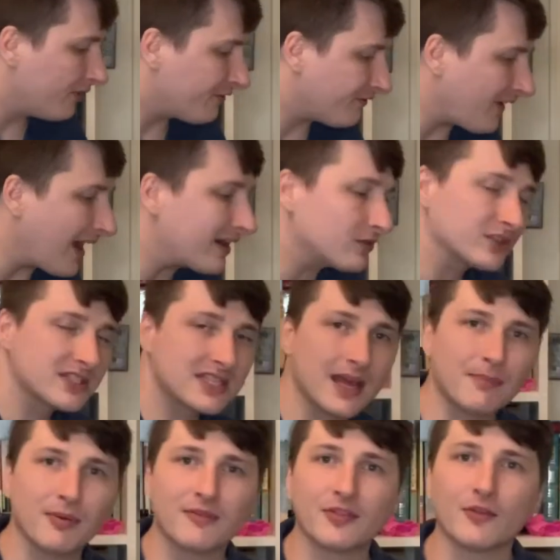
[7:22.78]
final
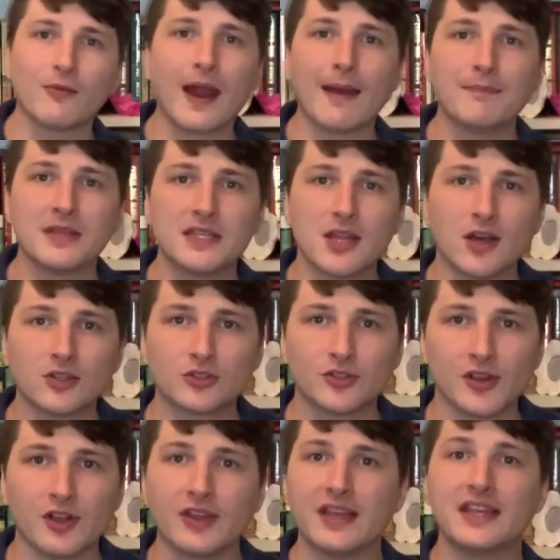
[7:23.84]
step of the rapid tongue
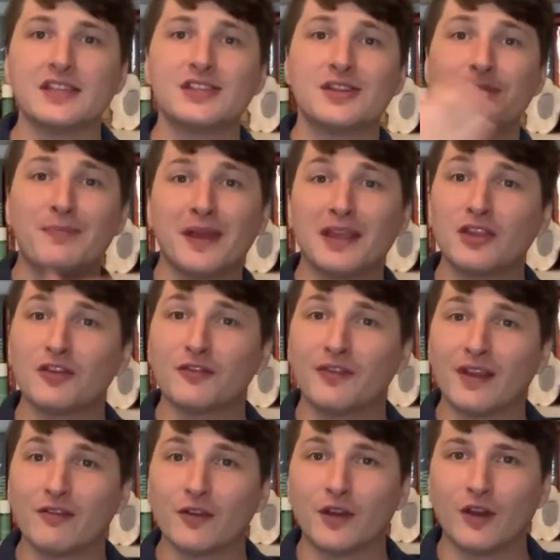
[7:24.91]
drill is to pick your
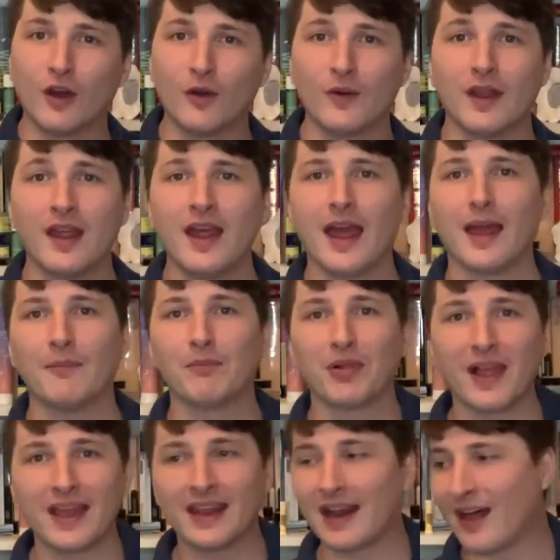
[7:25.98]
favorite note and
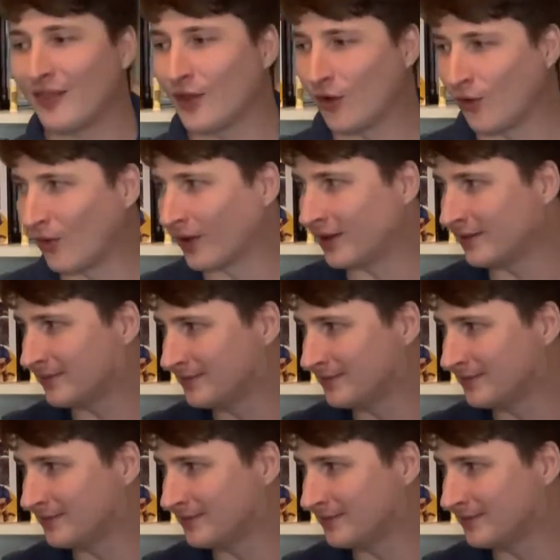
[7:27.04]
play it on the horn.